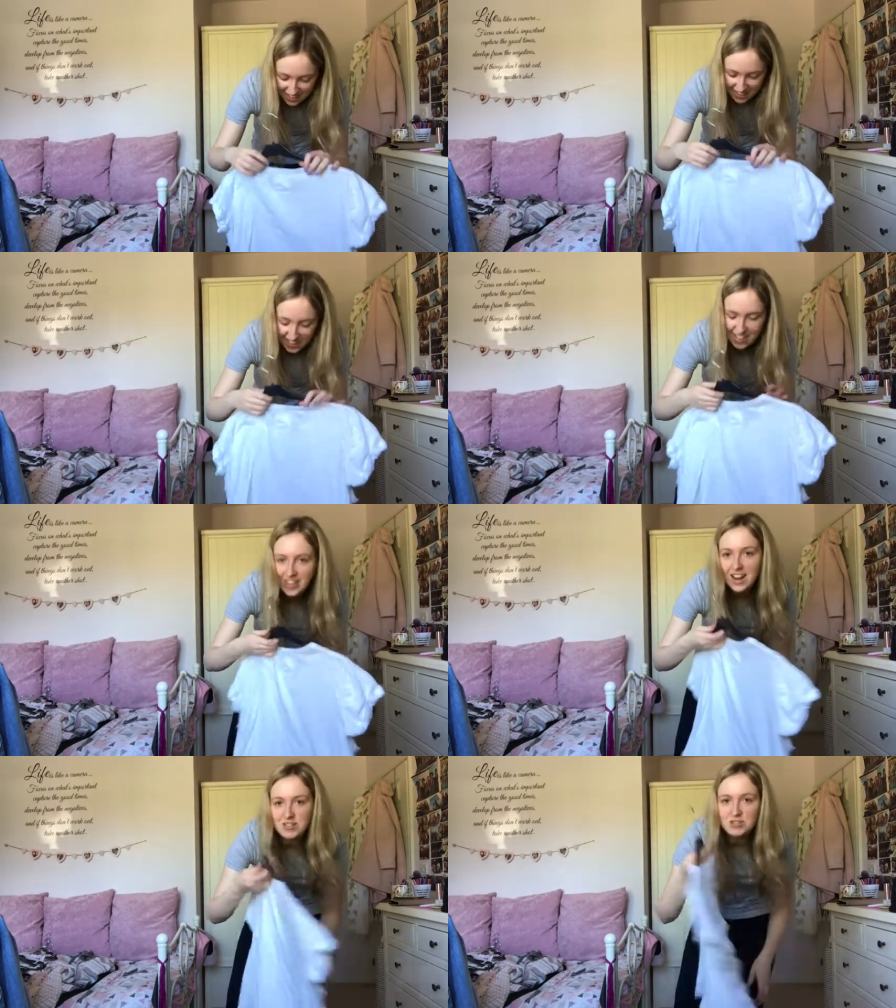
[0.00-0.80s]
Okay, the
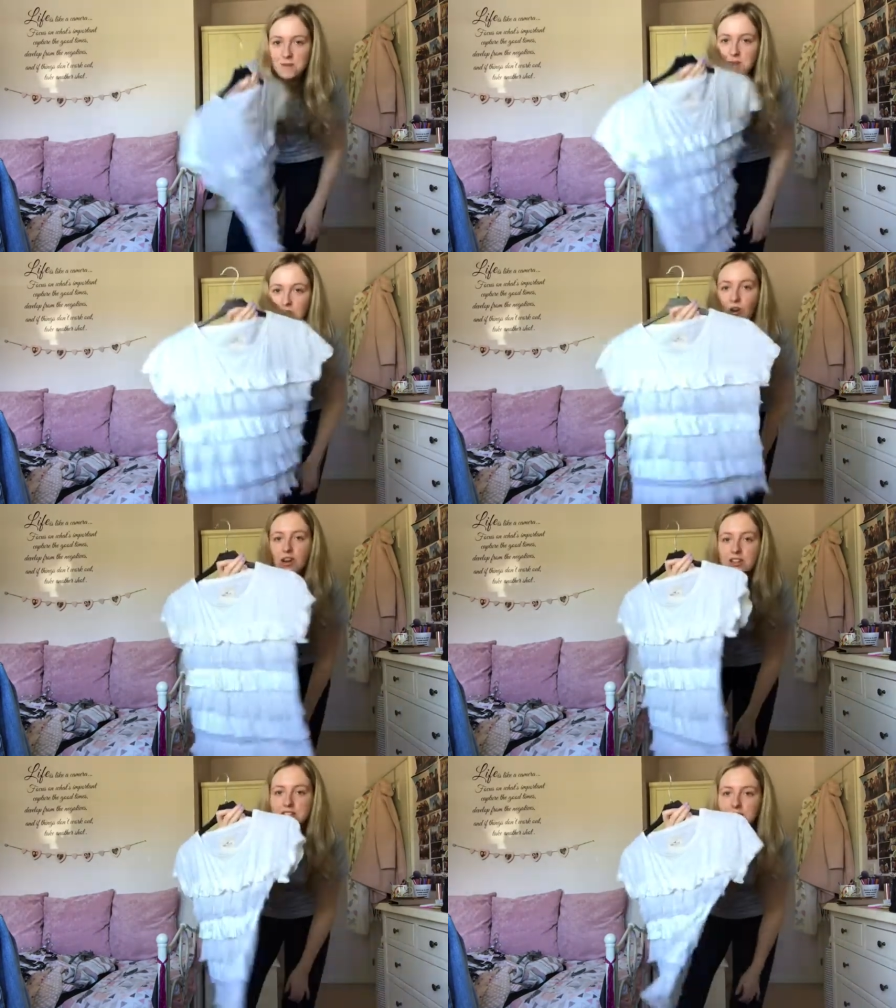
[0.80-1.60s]
next top is
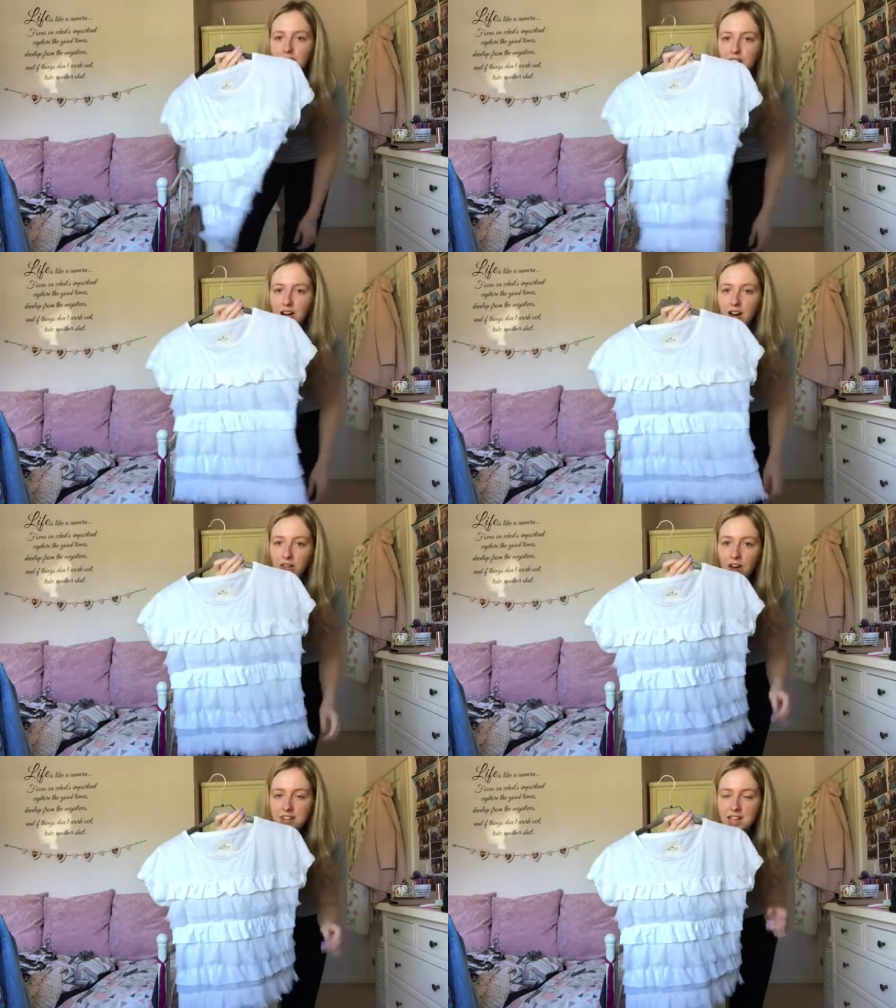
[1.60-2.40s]
Hollister. I've
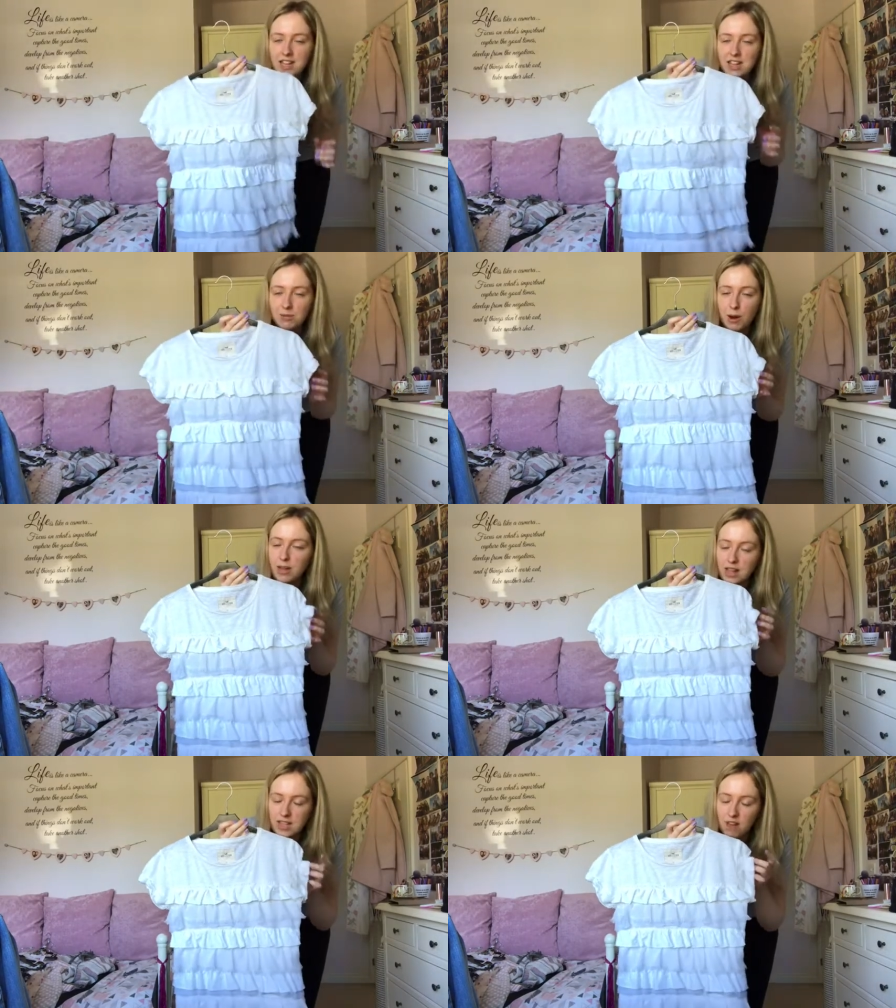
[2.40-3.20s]
had this since about
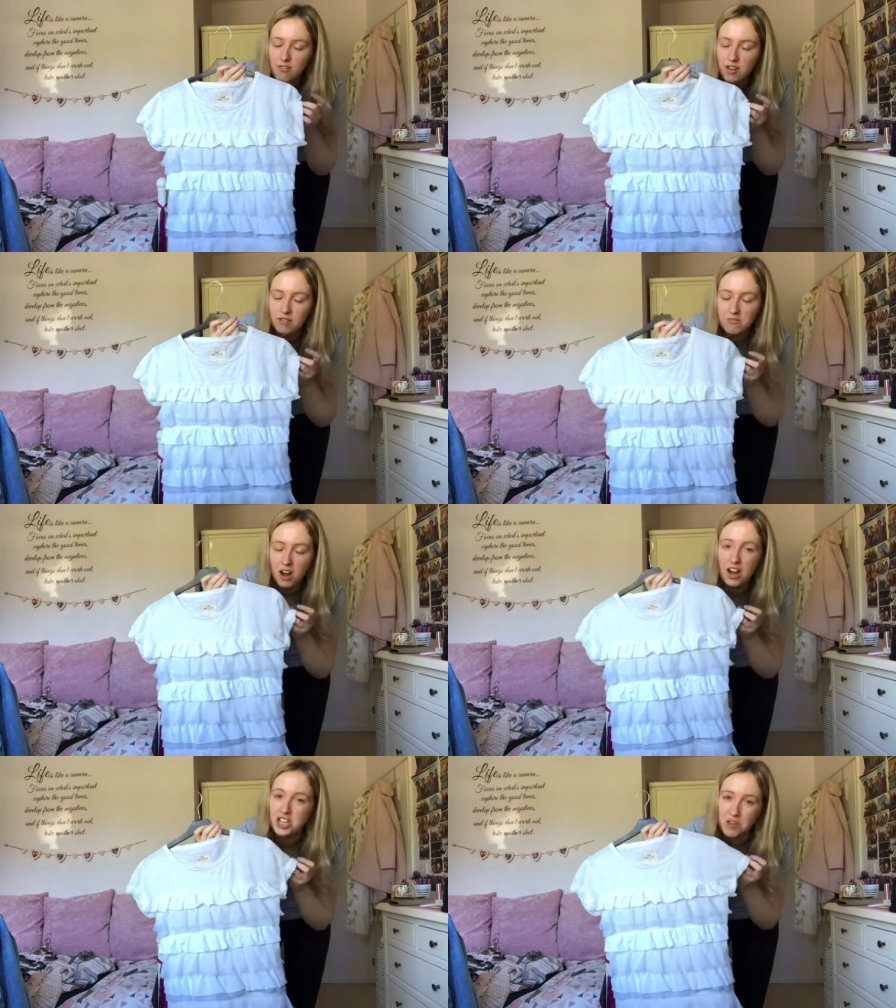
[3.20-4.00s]
year seven.
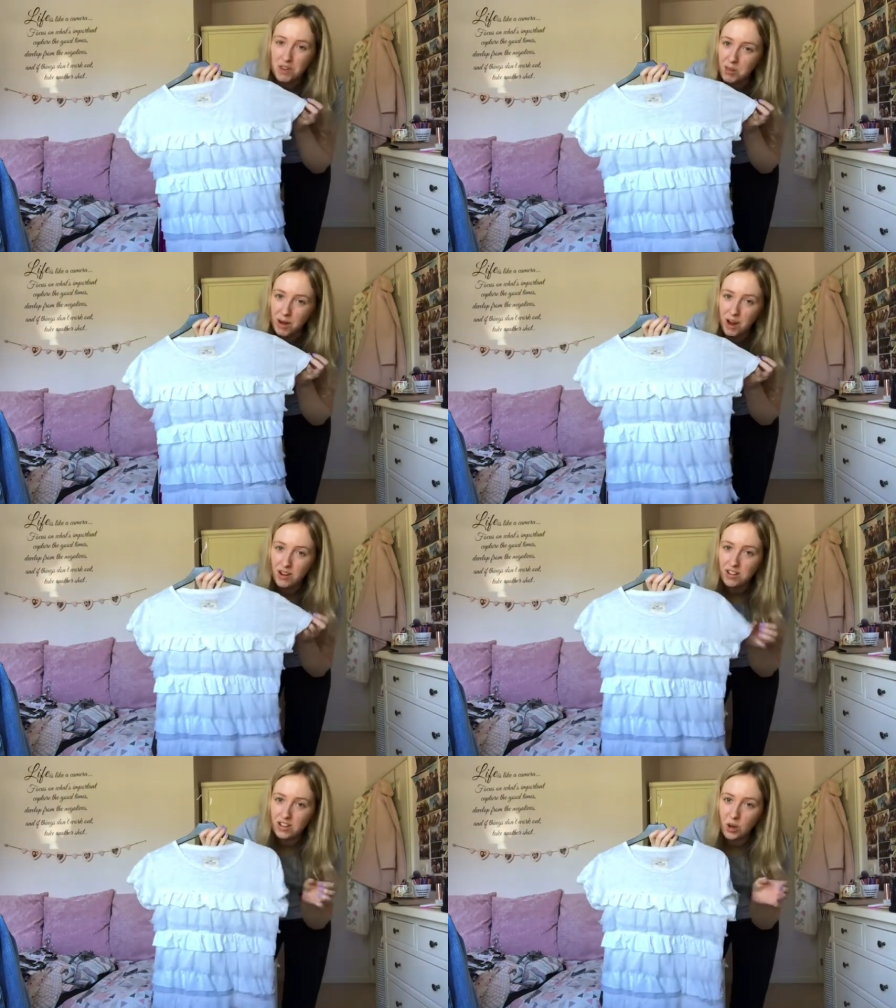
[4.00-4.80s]
I don't really wear
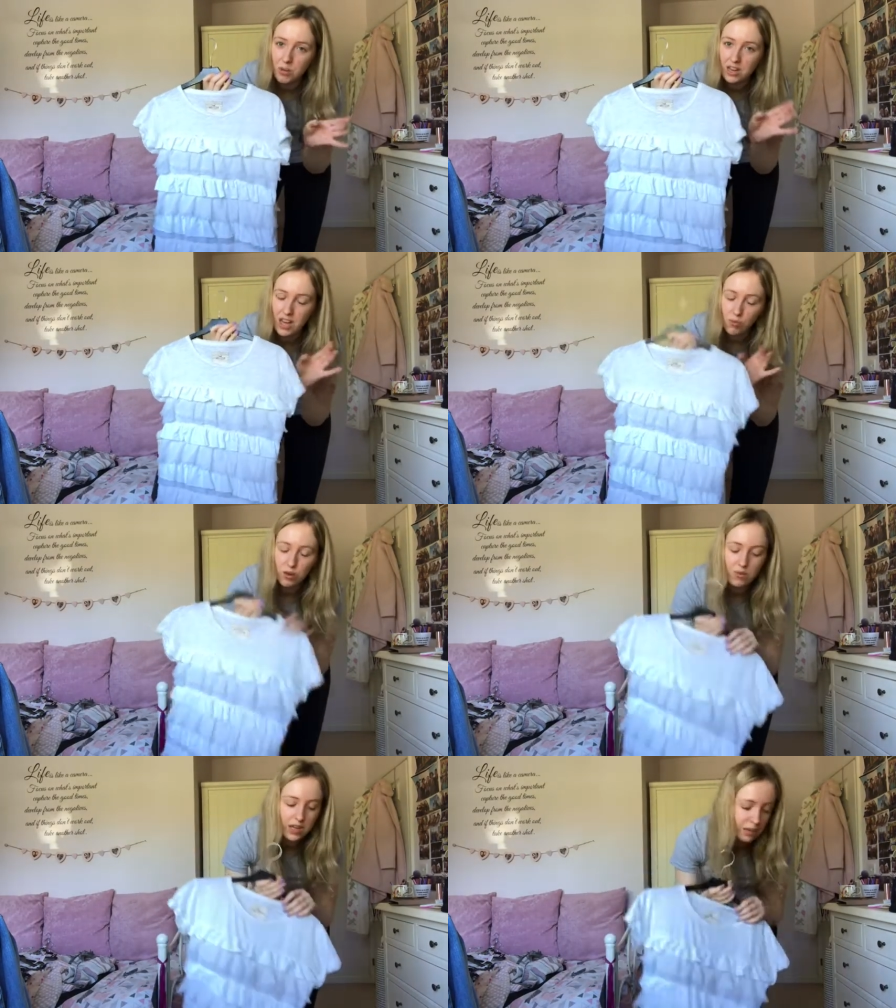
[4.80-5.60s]
it, so I'm going to get rid
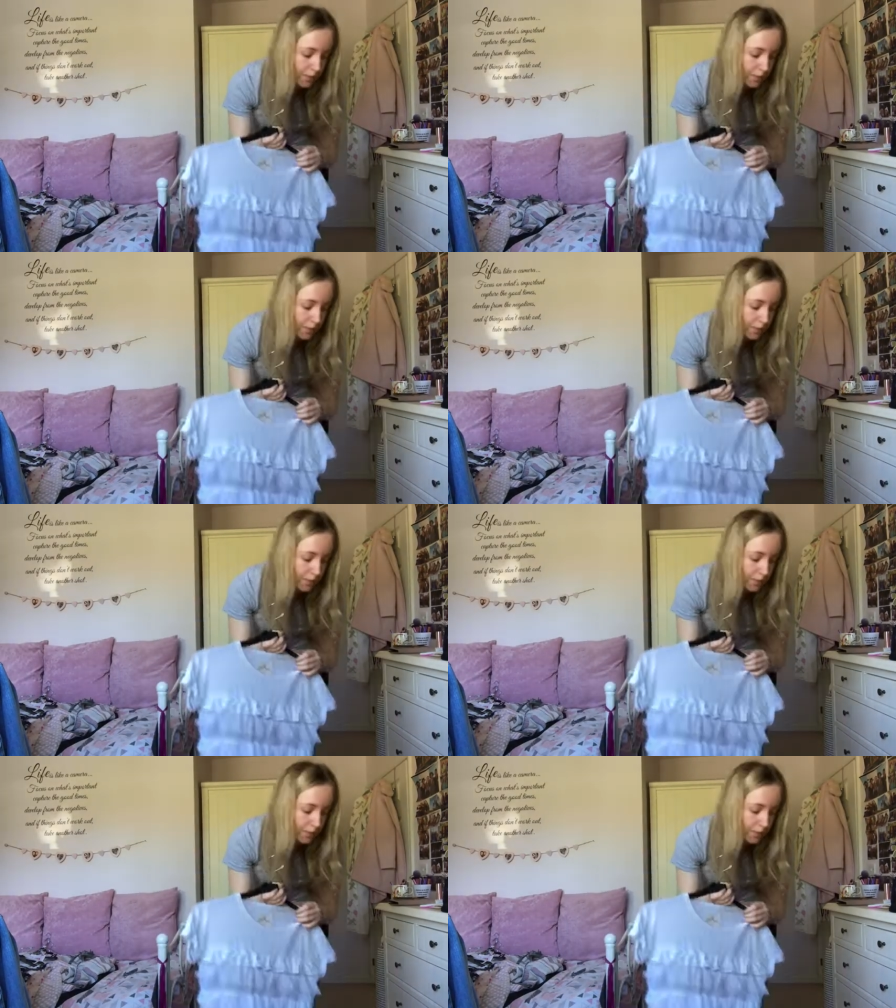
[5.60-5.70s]
of it.